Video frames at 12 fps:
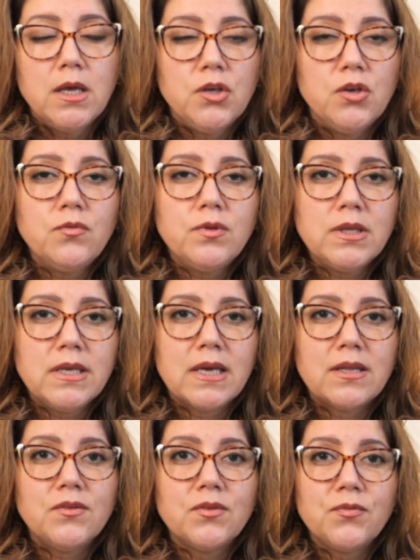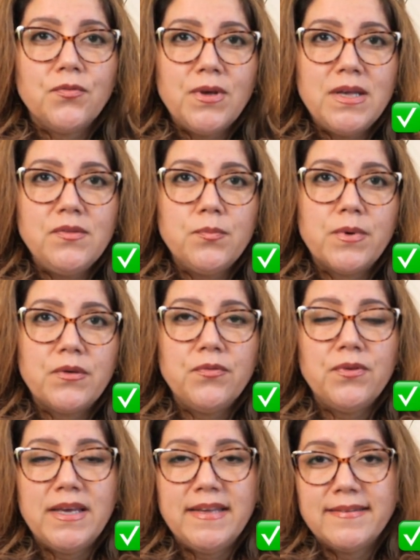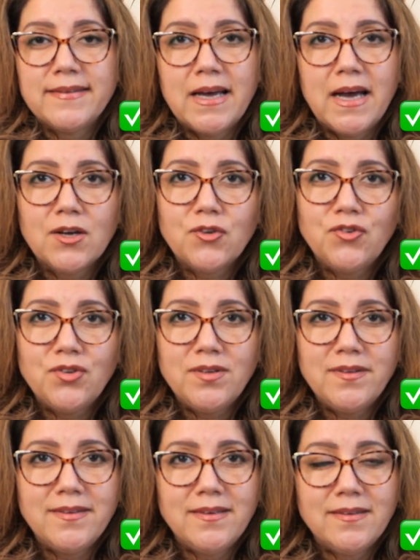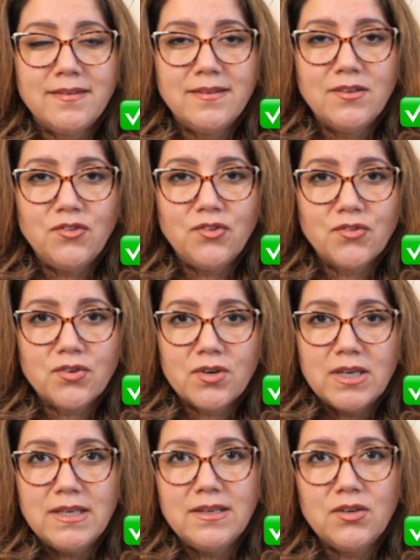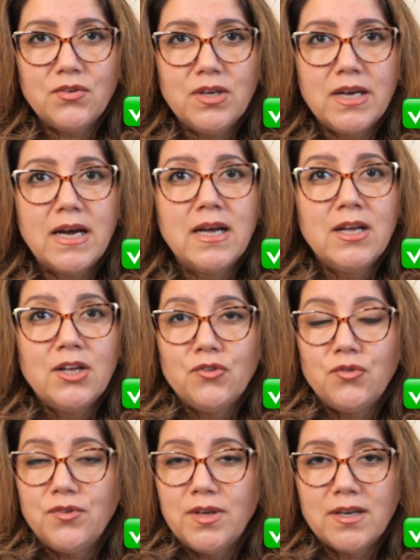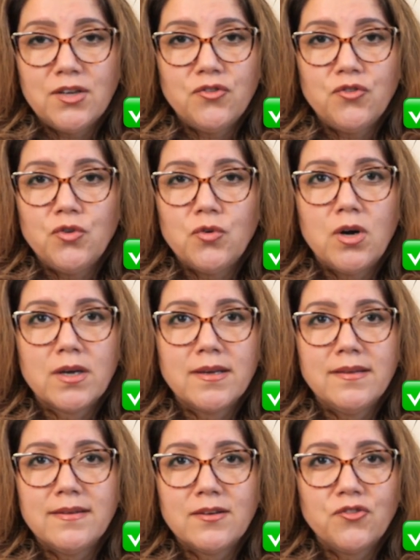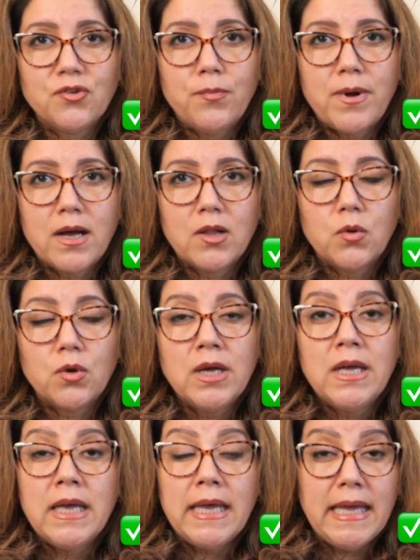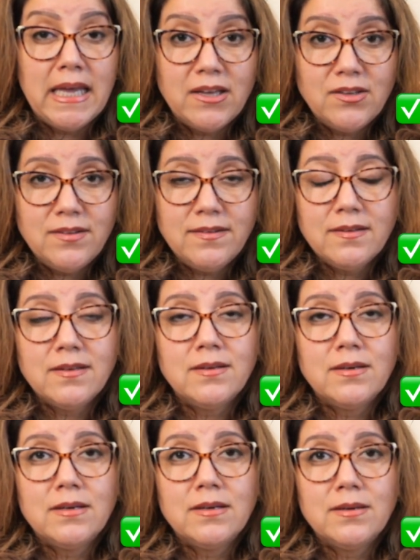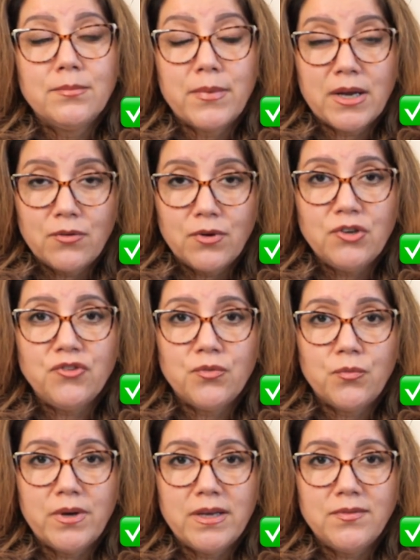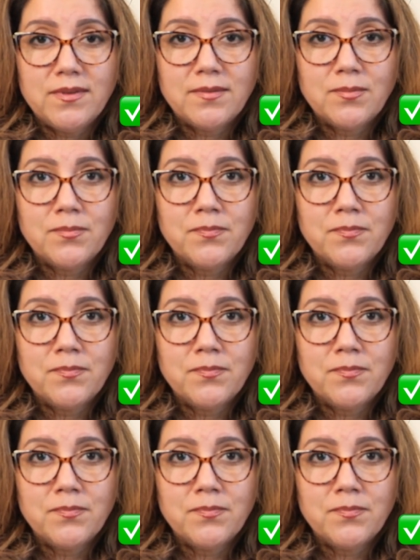You will get phase-by-phase actions, decisions, criteria to take into your architecture backlog, and migration waves.